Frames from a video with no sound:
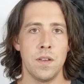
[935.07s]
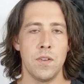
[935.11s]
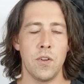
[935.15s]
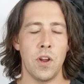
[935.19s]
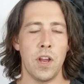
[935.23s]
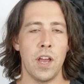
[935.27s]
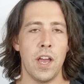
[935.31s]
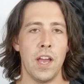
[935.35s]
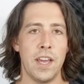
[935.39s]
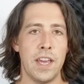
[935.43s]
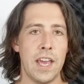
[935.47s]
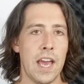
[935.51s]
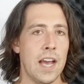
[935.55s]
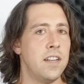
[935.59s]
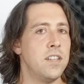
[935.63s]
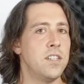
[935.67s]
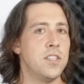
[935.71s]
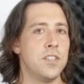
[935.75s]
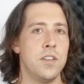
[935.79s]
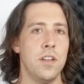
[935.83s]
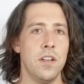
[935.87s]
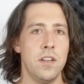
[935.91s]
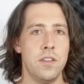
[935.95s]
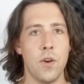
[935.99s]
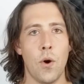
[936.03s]
again,
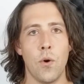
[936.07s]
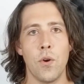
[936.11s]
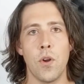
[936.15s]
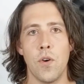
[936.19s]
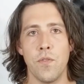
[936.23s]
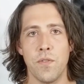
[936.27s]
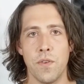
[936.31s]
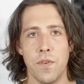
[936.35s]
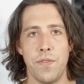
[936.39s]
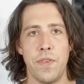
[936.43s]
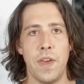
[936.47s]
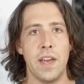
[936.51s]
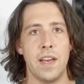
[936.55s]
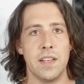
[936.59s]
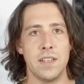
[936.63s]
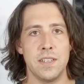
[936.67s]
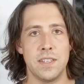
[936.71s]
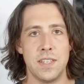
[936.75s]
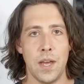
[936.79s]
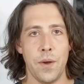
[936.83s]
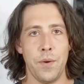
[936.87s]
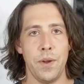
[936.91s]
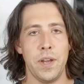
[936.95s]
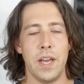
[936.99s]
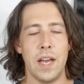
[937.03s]
just don't overthink it.
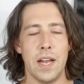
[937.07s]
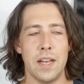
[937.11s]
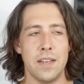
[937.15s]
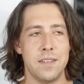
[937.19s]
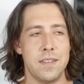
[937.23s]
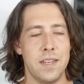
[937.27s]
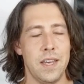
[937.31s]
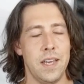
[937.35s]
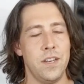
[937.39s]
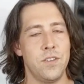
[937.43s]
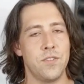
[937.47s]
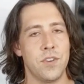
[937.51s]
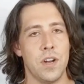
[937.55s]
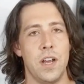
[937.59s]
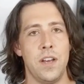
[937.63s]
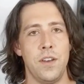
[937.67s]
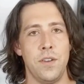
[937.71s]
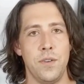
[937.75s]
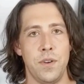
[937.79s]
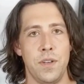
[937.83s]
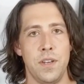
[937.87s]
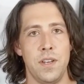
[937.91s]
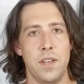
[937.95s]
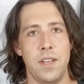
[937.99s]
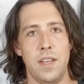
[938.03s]
Say what you gotta say, try and
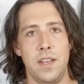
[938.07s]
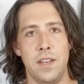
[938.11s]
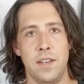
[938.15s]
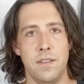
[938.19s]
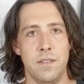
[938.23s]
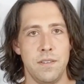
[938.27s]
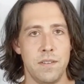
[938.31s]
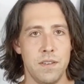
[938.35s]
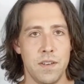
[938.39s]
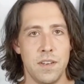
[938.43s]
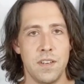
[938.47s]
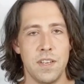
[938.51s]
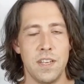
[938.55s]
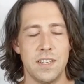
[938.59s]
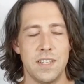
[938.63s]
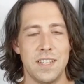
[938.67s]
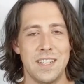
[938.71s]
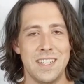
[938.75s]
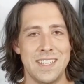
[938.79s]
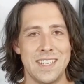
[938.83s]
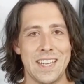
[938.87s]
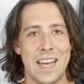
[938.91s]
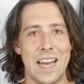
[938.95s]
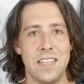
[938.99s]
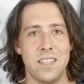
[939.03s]
do it as
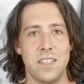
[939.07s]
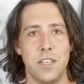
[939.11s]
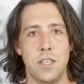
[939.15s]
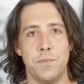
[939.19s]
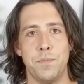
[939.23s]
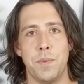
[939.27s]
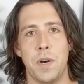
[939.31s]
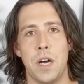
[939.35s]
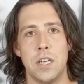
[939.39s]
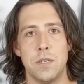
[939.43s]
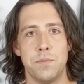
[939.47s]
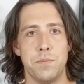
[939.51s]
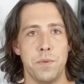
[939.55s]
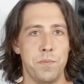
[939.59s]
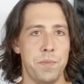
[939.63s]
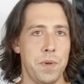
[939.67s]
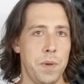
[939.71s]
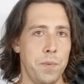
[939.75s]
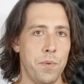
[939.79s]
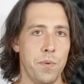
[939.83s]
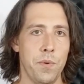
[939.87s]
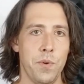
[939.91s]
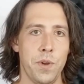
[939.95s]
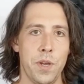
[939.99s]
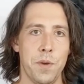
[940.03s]
concisely as possible.
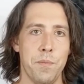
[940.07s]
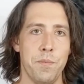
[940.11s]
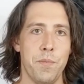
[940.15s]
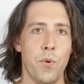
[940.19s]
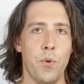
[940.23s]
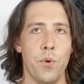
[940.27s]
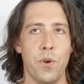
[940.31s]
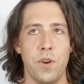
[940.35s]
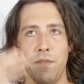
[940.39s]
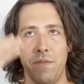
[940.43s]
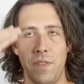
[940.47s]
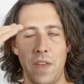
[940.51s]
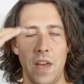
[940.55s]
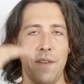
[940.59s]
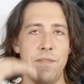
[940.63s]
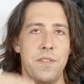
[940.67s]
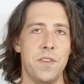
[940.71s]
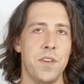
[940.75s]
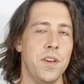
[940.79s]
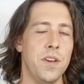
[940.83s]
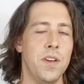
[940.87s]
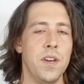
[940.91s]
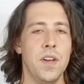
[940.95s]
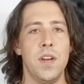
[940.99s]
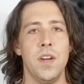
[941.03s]
People will get bored if they have
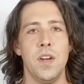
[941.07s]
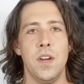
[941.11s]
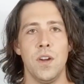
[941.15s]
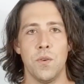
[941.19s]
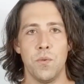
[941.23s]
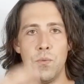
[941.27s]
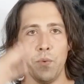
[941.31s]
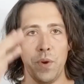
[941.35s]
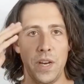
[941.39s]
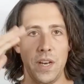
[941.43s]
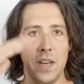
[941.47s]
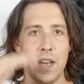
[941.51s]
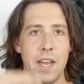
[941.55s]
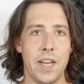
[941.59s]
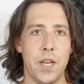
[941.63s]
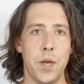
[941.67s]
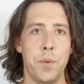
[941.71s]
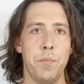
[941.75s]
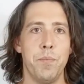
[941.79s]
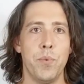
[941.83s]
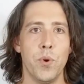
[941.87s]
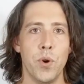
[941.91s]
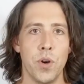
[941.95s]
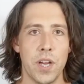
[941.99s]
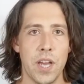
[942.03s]
to read like a
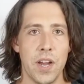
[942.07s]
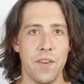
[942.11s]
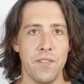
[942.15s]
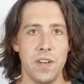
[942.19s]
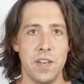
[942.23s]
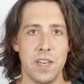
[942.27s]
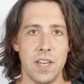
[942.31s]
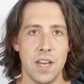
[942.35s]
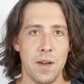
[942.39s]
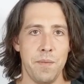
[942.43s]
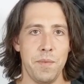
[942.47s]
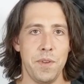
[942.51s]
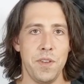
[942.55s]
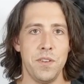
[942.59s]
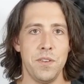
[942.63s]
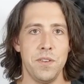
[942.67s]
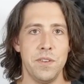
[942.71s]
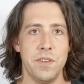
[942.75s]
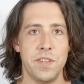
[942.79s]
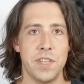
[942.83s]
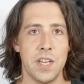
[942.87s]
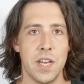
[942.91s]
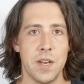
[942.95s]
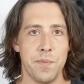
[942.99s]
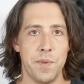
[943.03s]
book every time
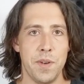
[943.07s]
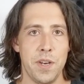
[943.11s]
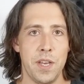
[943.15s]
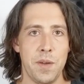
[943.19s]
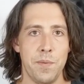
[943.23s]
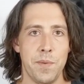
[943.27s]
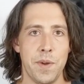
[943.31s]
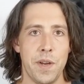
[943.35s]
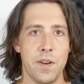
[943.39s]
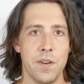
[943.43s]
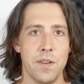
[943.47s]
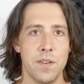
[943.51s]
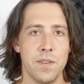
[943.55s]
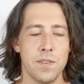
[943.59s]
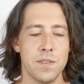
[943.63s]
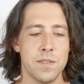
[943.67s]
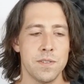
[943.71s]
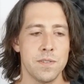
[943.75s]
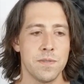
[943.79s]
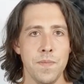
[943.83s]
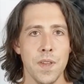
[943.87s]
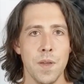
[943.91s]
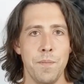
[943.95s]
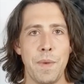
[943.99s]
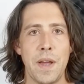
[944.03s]
you send them an email.
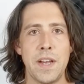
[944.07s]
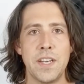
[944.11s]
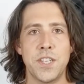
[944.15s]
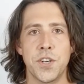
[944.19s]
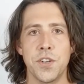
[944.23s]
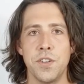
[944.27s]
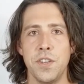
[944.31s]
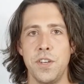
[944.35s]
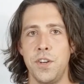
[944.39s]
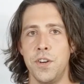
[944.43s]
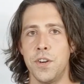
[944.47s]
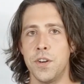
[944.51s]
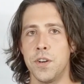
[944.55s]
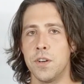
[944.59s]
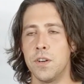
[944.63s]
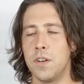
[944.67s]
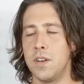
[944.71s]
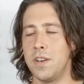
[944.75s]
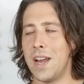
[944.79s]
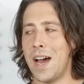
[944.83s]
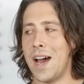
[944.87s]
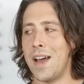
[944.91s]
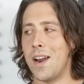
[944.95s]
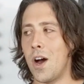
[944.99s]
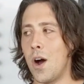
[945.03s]
Make sure that you're
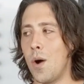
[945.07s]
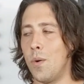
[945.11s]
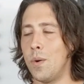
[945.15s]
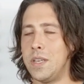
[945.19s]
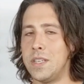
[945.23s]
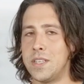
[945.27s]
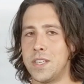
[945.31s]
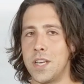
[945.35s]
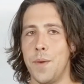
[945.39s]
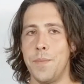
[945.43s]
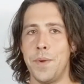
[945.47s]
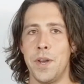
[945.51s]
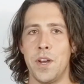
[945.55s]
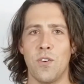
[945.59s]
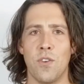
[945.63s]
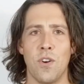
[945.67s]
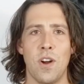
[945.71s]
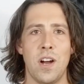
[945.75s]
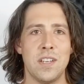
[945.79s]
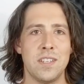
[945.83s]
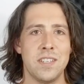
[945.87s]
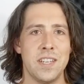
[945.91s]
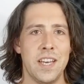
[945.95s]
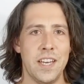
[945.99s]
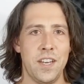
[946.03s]
not always coming
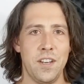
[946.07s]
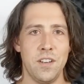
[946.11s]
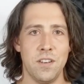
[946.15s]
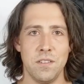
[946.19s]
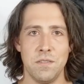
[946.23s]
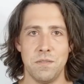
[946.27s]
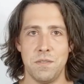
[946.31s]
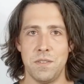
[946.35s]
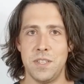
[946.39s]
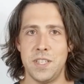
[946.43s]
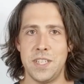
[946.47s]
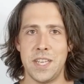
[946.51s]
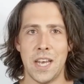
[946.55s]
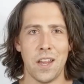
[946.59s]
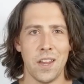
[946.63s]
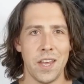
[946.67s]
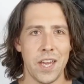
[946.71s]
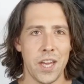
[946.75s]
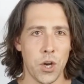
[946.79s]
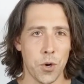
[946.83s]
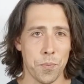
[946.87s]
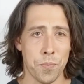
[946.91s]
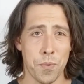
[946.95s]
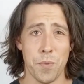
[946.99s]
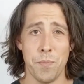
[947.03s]
across like you're
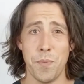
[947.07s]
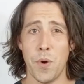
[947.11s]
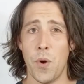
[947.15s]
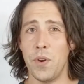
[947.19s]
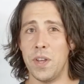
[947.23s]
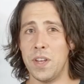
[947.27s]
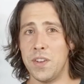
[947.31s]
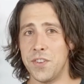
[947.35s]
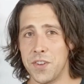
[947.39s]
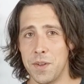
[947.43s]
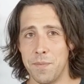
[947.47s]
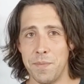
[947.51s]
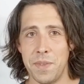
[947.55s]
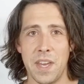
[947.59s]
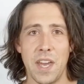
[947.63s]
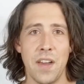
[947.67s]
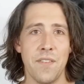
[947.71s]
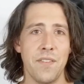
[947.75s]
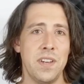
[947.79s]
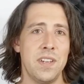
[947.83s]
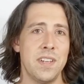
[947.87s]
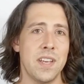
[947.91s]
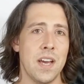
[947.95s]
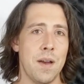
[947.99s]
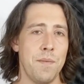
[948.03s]
selling or promoting something
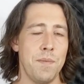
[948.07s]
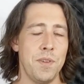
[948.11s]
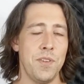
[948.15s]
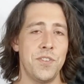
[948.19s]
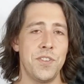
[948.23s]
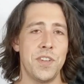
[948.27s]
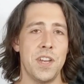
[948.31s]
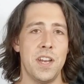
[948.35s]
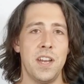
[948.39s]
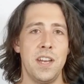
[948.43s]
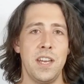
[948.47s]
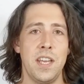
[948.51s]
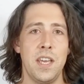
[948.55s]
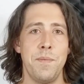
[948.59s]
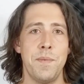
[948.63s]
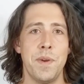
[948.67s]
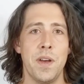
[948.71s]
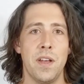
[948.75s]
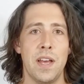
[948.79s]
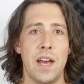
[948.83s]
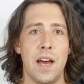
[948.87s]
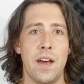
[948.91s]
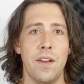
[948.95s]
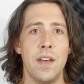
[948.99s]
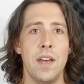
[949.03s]
every time you send an
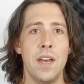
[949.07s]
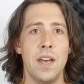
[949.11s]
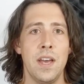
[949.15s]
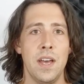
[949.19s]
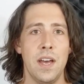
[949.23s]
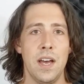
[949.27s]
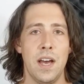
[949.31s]
email out.